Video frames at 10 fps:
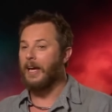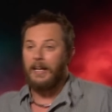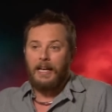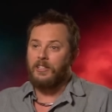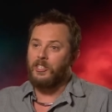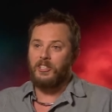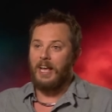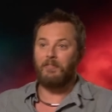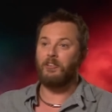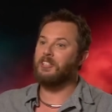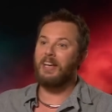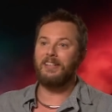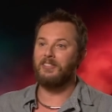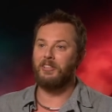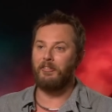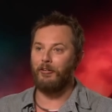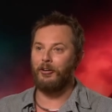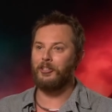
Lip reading: It just, every day is different.